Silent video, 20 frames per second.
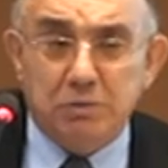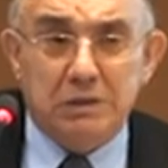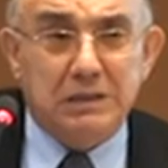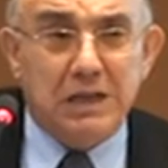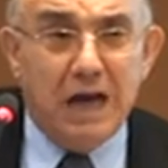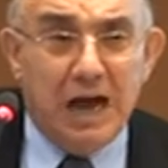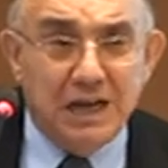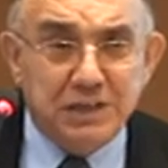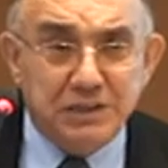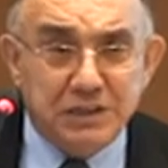with
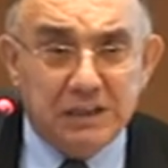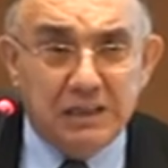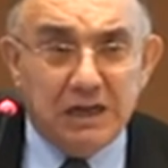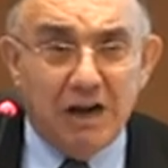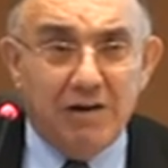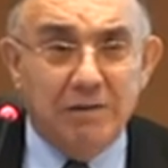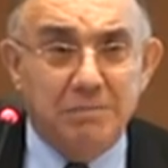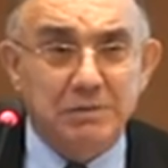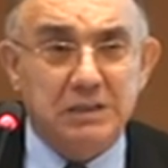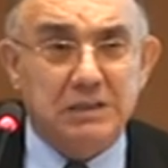rising
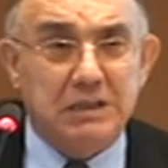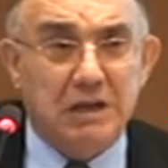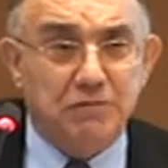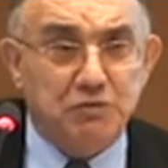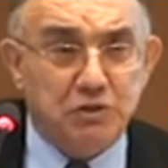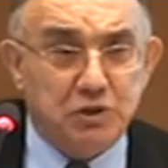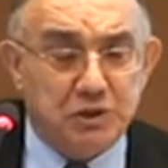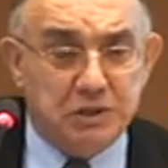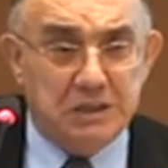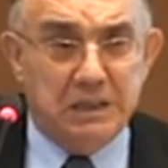government
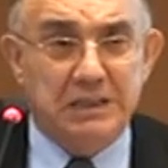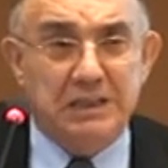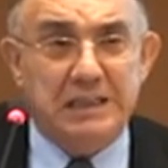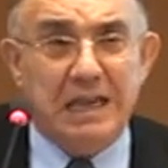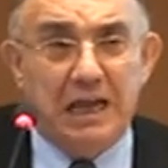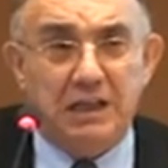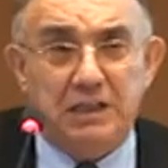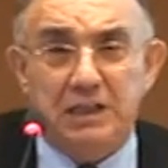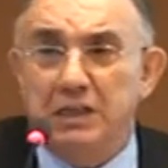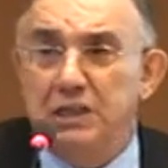deficits and
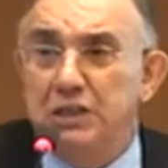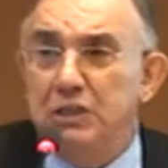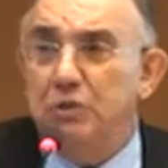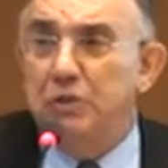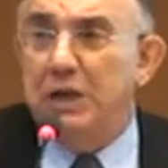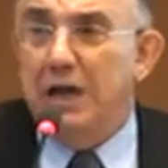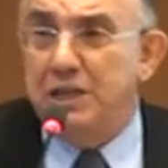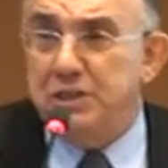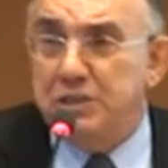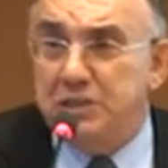debt in the
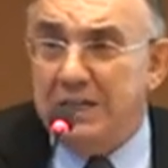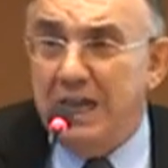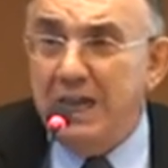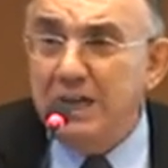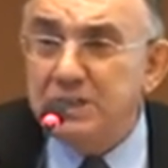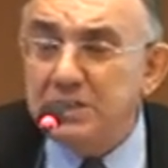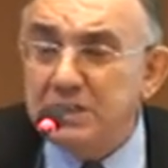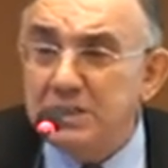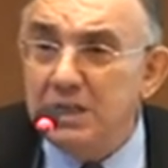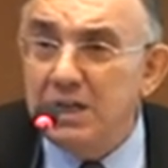United
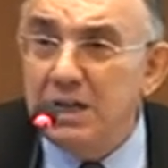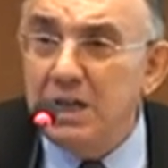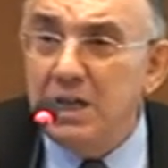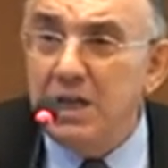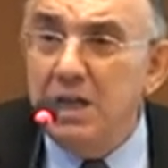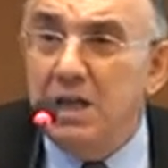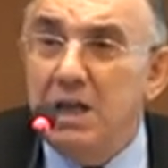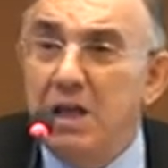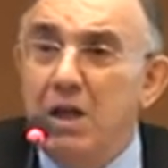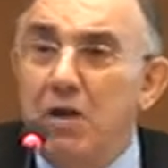States.
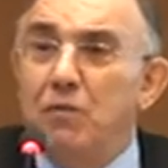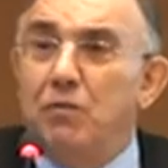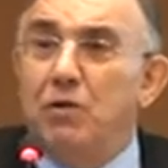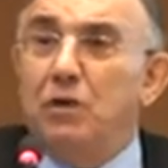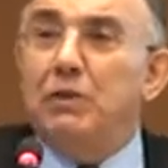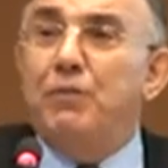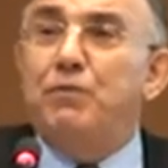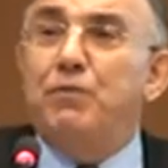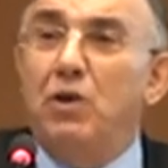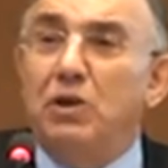For
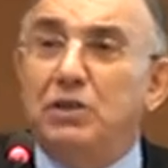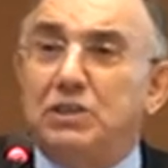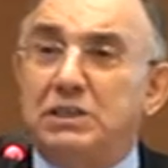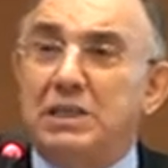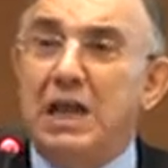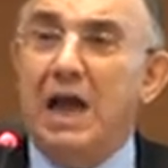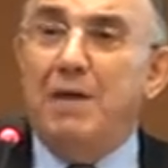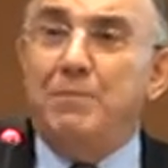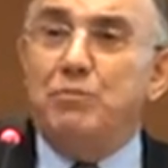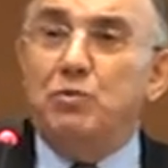the first
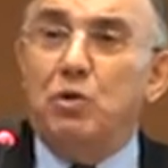time,